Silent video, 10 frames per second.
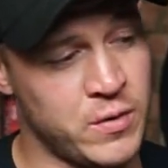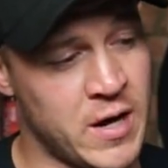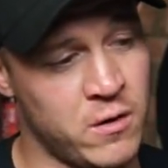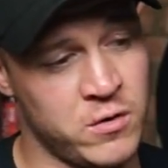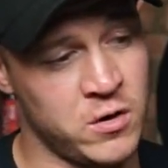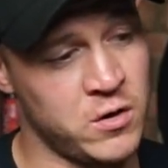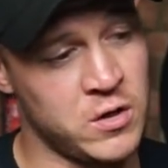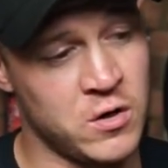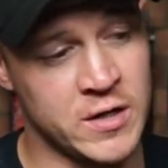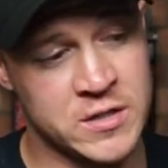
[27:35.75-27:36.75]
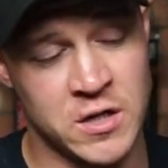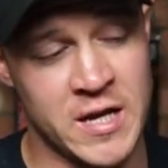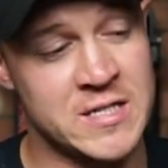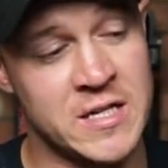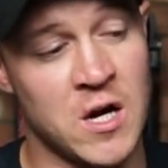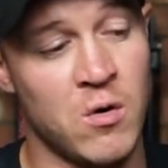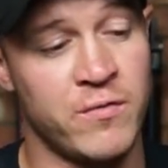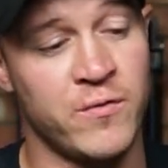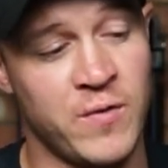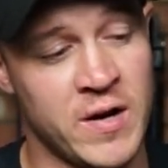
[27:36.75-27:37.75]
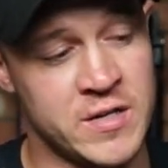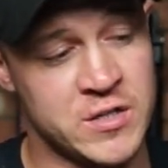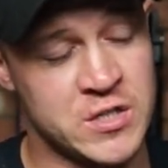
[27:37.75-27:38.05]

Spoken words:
Now, you guys can easily go off and find this